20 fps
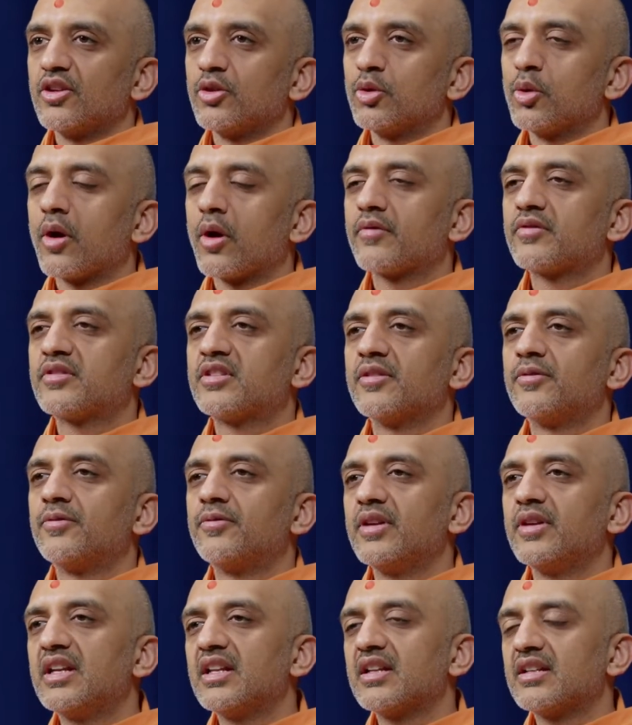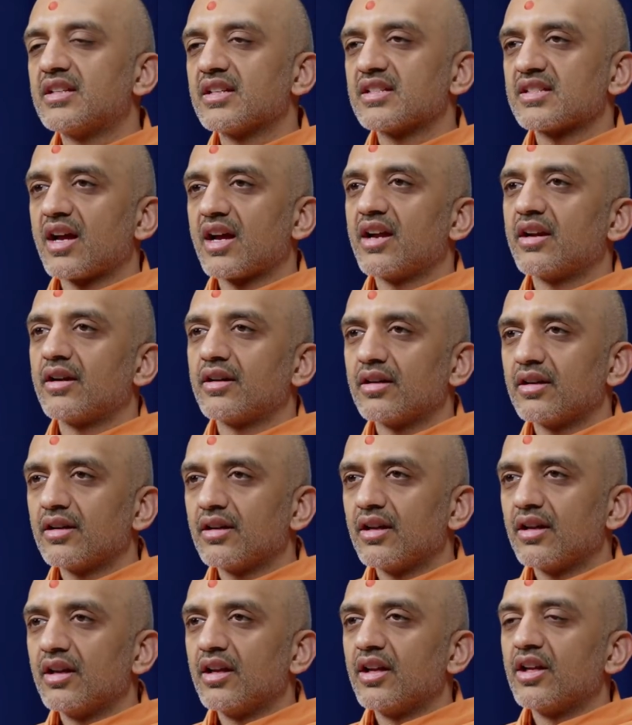You have defeated desire.
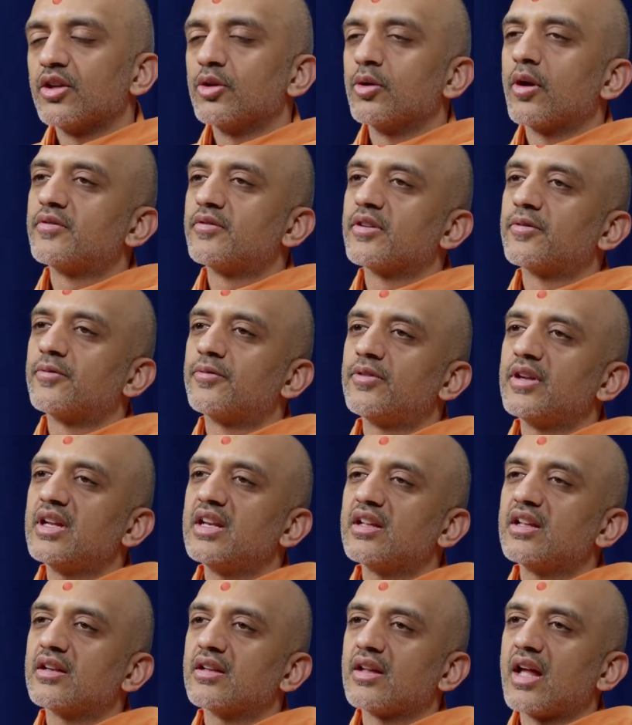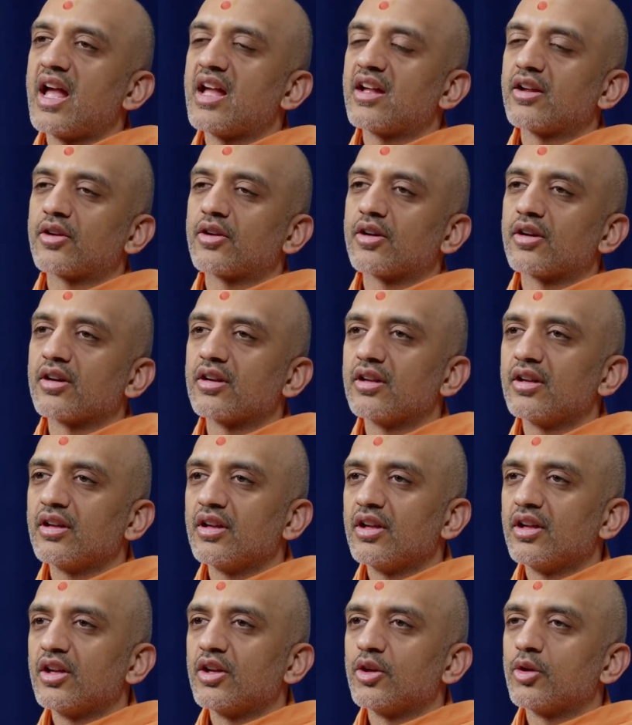You have defeated anger.
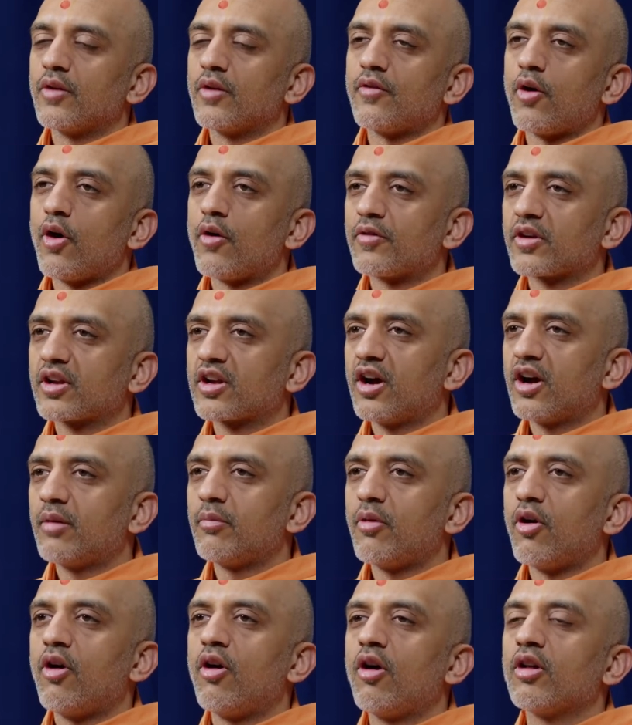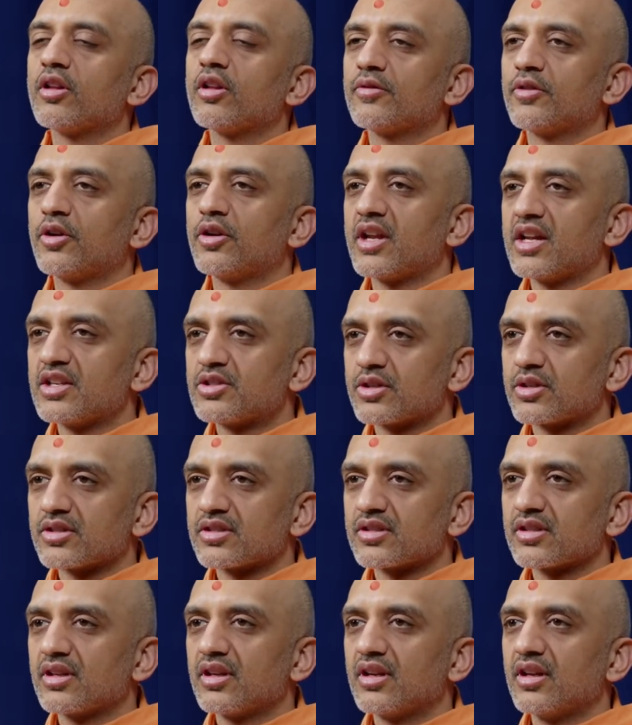You have overcome all of your
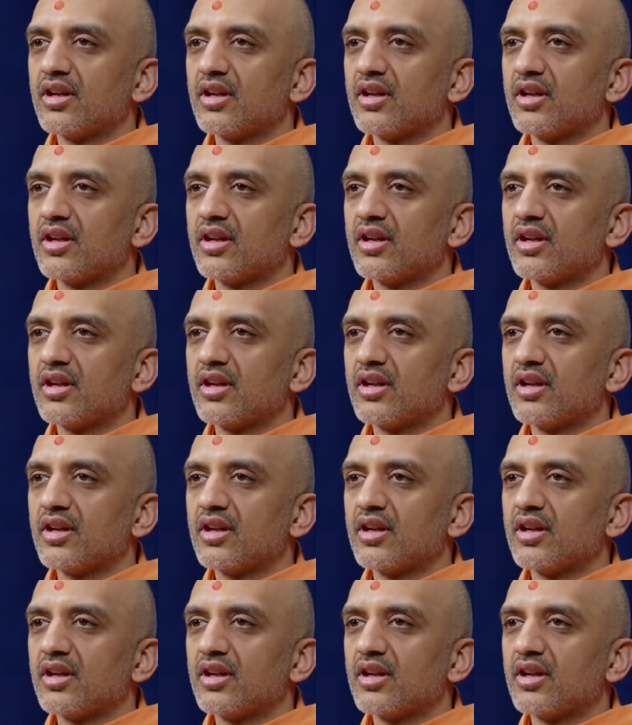natures.